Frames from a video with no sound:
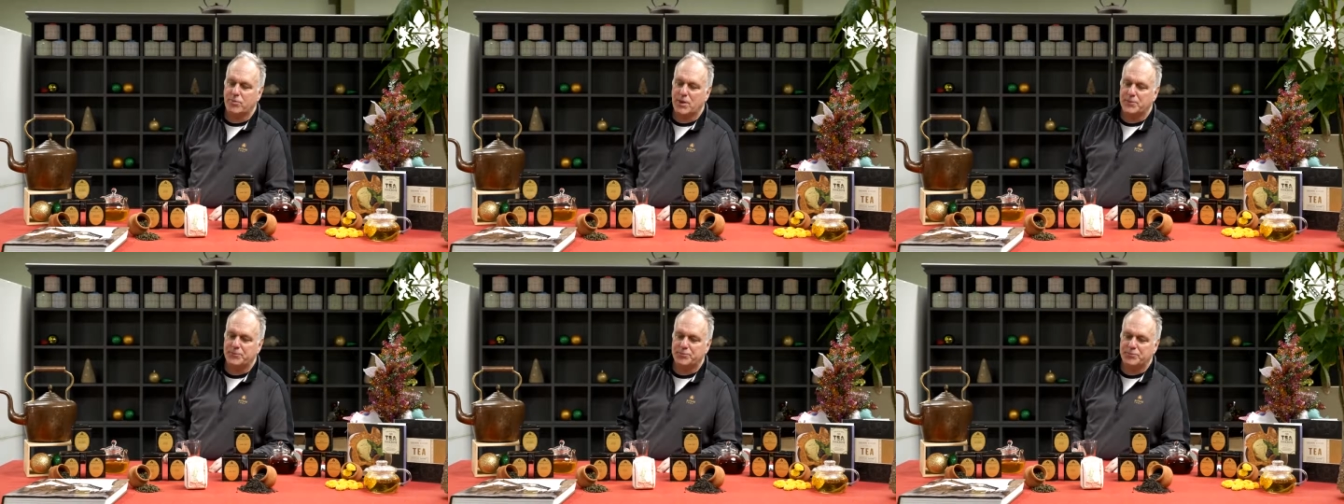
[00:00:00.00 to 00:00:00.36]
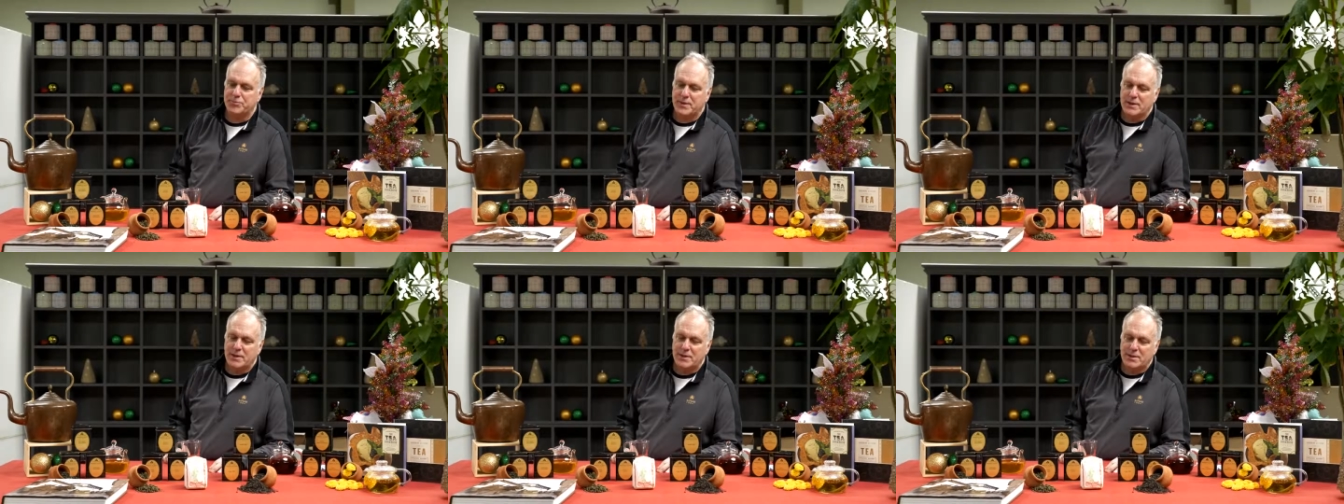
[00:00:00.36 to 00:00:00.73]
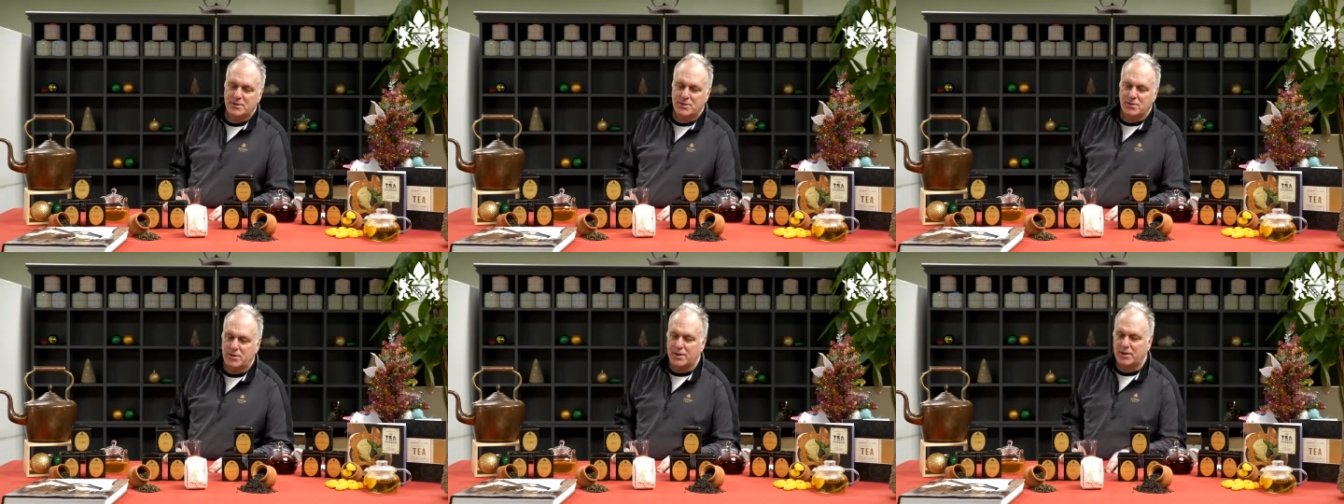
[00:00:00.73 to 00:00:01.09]
Don't ask that
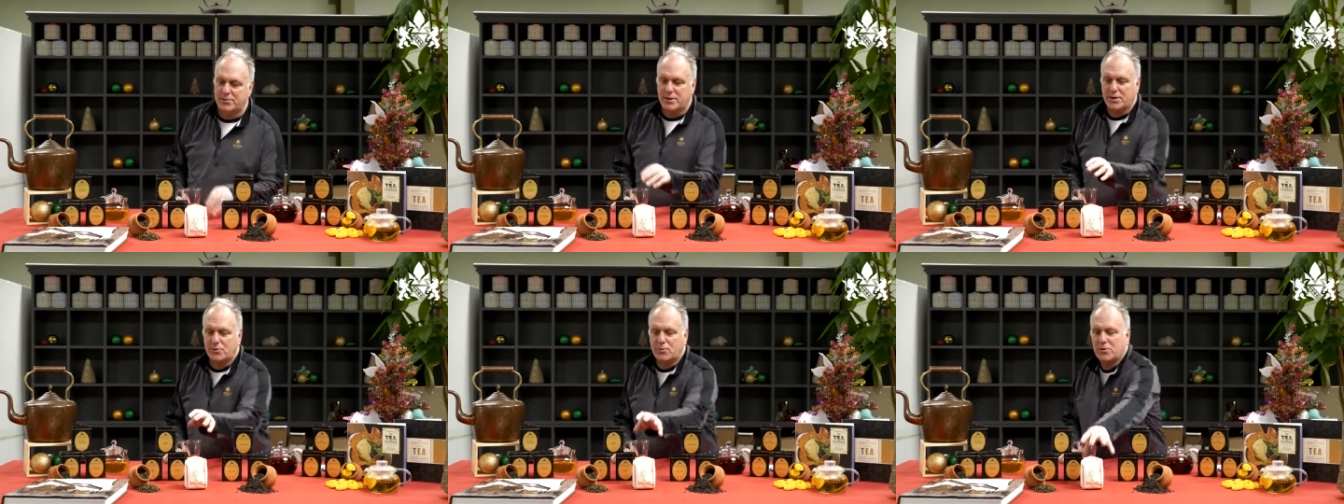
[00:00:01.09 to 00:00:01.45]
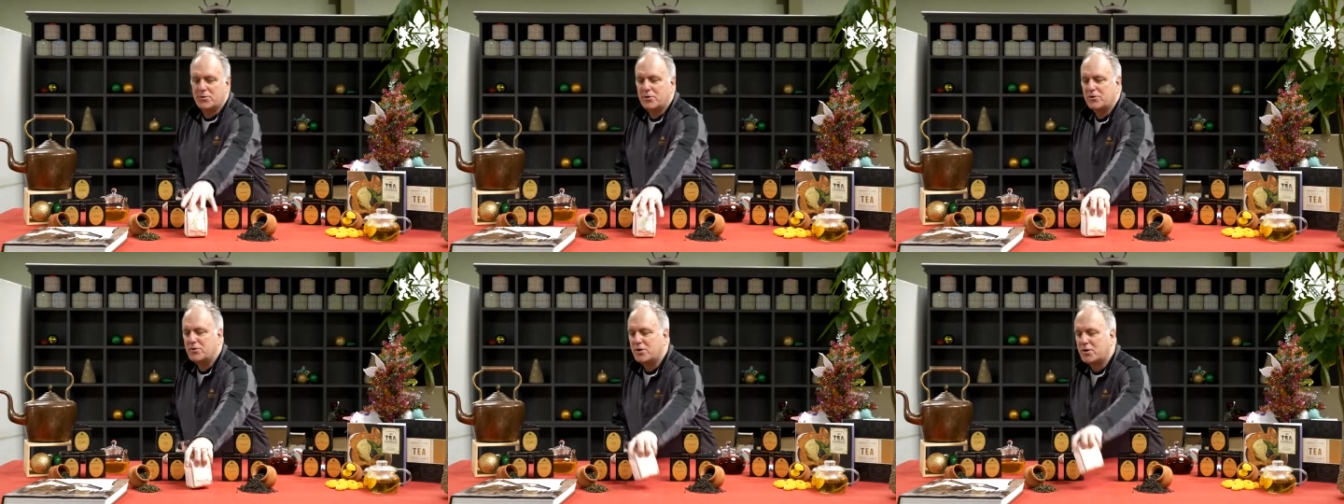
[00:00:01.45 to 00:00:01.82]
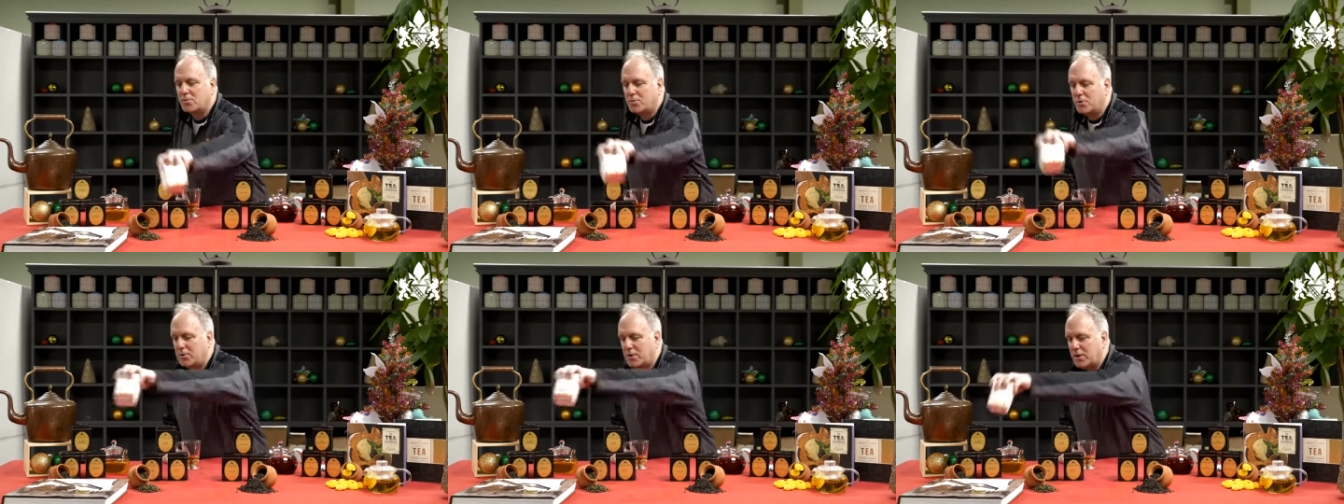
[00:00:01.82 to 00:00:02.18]
question. This should come over here
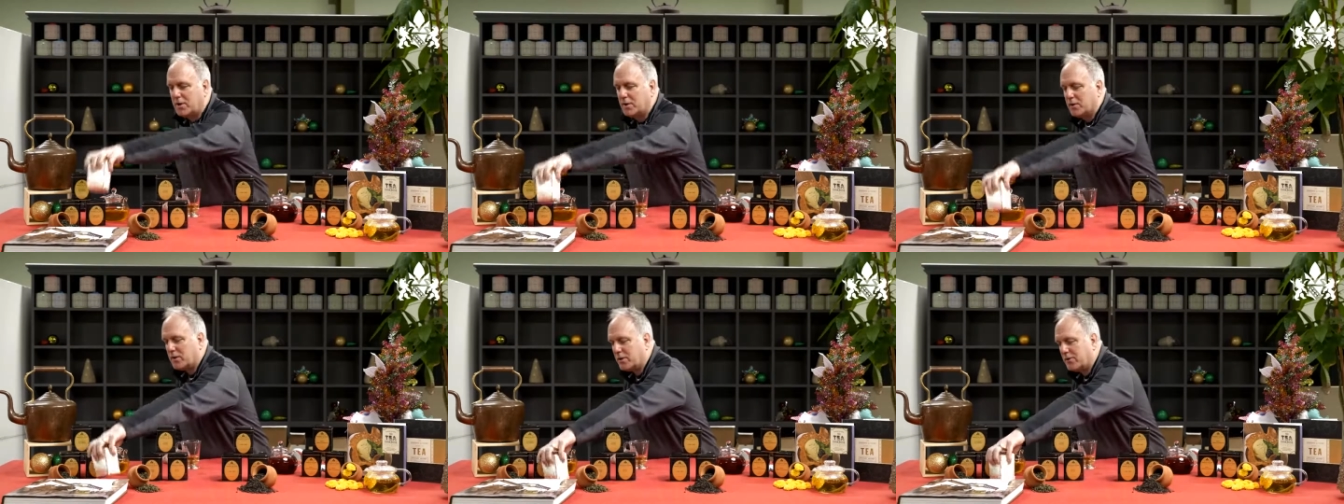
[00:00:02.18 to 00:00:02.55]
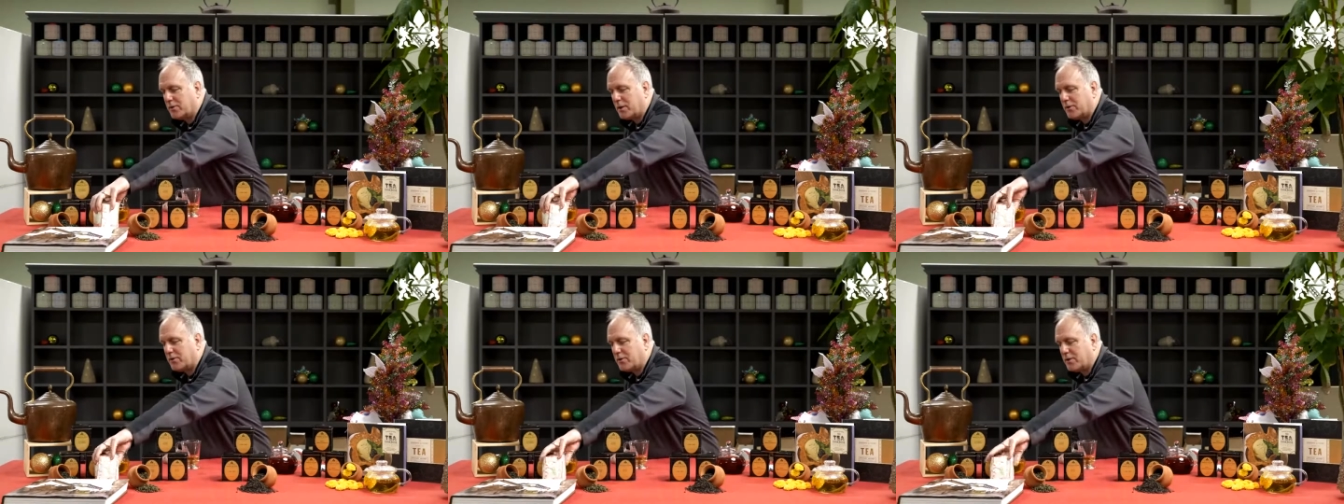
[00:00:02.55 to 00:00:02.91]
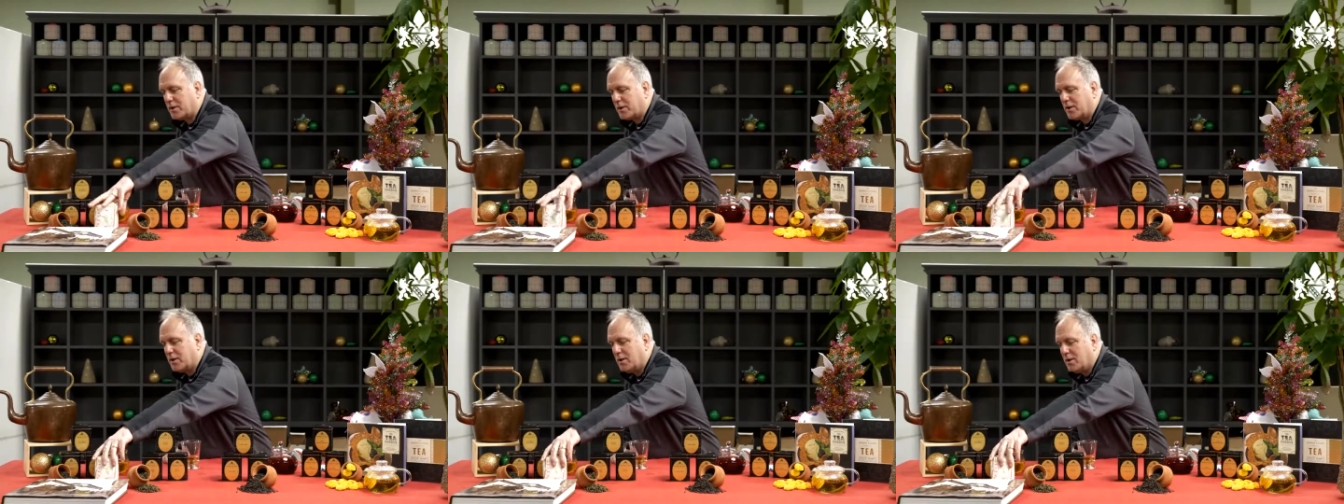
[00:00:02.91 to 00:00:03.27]
because that's the
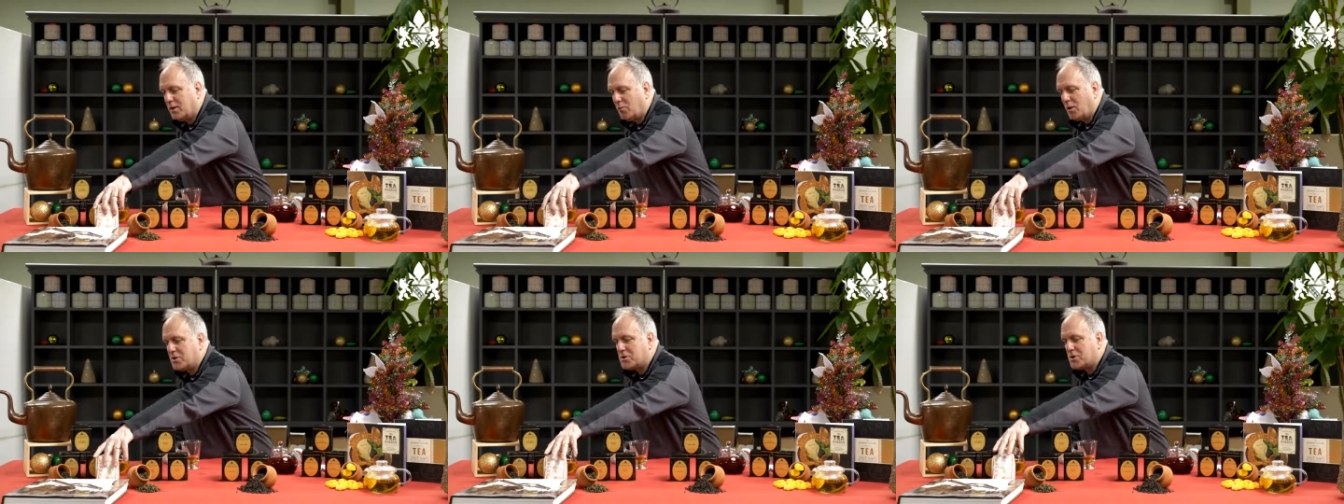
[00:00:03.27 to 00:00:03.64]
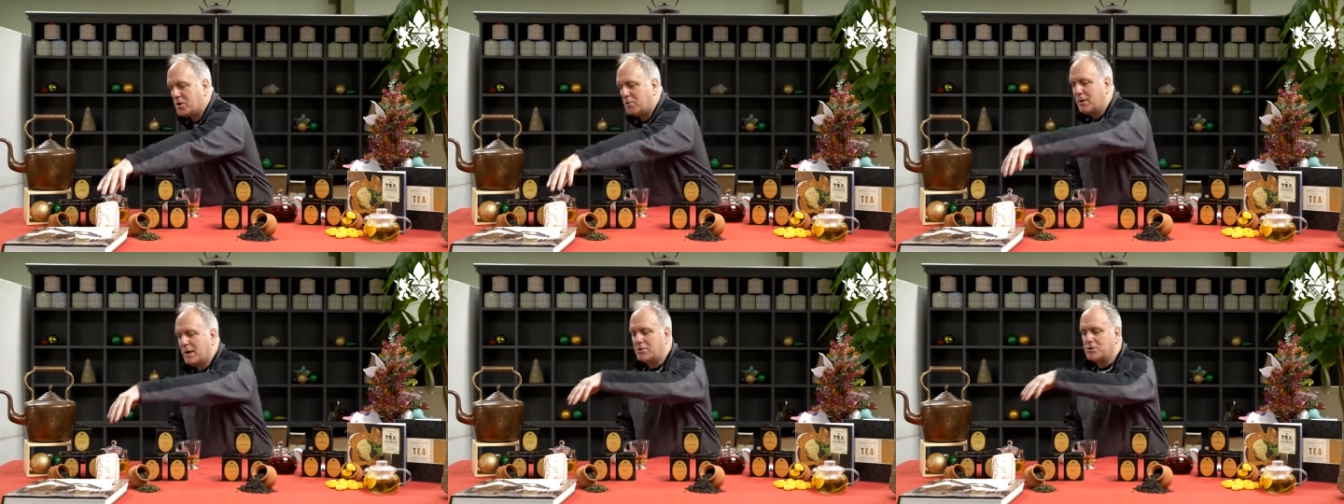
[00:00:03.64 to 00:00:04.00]
Wencha Baozhong.